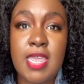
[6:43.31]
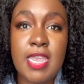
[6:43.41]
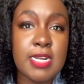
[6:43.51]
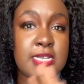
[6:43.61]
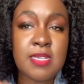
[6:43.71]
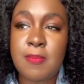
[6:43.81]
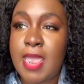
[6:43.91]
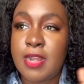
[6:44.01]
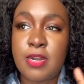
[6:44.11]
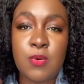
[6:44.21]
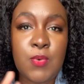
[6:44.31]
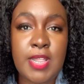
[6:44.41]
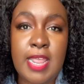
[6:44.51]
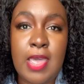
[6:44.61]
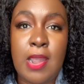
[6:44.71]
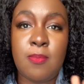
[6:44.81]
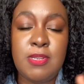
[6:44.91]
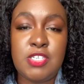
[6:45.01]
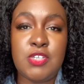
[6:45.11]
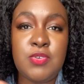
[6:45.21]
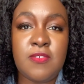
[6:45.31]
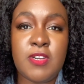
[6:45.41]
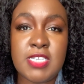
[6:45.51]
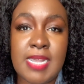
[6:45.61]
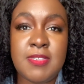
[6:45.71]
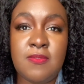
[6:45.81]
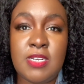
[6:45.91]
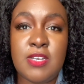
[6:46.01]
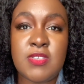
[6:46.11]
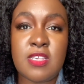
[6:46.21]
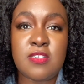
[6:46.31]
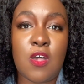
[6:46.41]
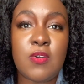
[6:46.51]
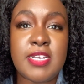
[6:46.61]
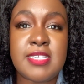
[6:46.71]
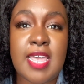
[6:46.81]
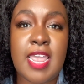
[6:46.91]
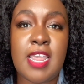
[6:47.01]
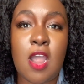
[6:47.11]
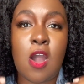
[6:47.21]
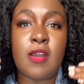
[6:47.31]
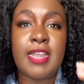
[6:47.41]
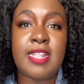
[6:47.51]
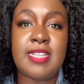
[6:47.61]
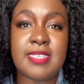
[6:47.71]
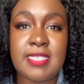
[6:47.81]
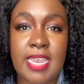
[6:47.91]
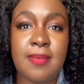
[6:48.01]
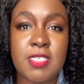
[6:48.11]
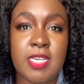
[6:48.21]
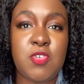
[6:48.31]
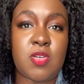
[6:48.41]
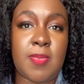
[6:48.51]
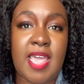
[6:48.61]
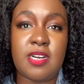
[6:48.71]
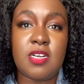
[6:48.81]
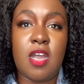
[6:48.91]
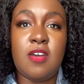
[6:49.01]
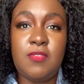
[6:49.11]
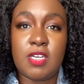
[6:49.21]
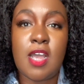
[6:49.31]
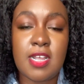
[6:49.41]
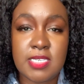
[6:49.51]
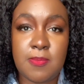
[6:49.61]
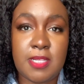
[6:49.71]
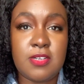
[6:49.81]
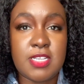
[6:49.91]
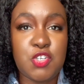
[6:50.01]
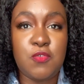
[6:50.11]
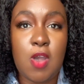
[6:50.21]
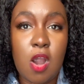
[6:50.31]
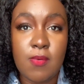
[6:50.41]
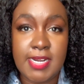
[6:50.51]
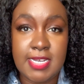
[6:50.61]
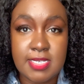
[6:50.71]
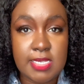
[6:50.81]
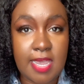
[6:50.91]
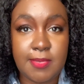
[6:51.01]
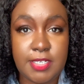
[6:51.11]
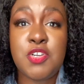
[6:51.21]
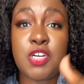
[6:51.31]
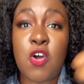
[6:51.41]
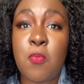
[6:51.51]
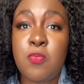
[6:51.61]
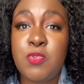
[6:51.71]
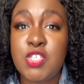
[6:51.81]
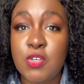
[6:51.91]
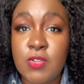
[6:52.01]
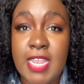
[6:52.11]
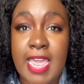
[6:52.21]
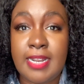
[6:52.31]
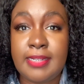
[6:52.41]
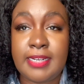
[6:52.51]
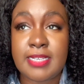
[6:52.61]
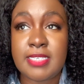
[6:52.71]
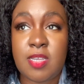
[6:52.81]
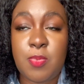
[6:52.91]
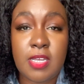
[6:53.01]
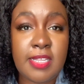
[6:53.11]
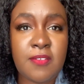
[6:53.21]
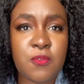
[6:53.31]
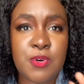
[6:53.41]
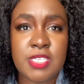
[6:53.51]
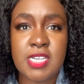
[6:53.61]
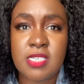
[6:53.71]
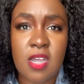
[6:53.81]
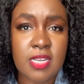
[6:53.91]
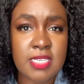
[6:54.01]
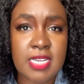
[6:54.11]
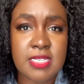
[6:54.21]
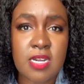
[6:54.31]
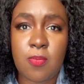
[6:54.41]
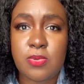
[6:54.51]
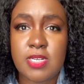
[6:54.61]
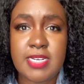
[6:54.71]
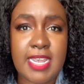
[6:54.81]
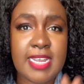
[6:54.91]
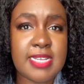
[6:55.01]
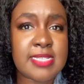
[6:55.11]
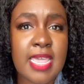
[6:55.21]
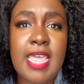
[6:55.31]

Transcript: It doesn't matter what they are, but 2 different types of videos as long as they are in the same subject matter of the content pillars that you've already established. So go to the analytics. Typically for TikTok, it takes a couple of days.